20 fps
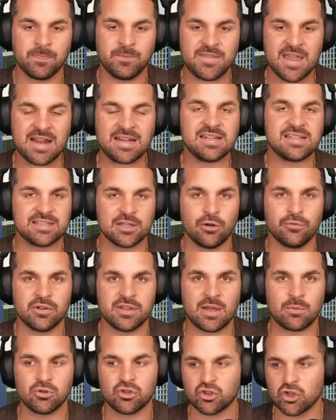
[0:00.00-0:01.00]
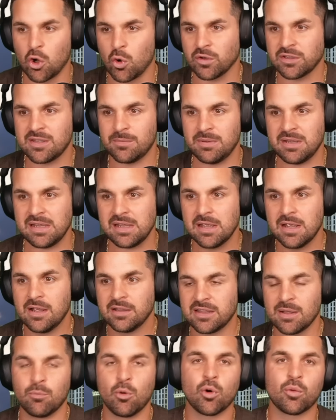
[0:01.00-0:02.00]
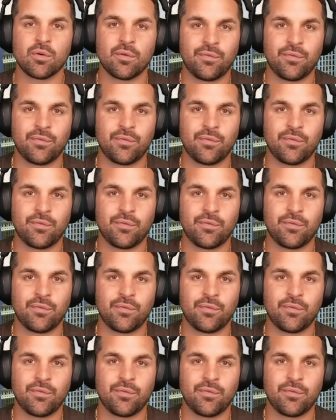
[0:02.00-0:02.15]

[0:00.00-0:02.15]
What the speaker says: Danny Silva that was showing to be the more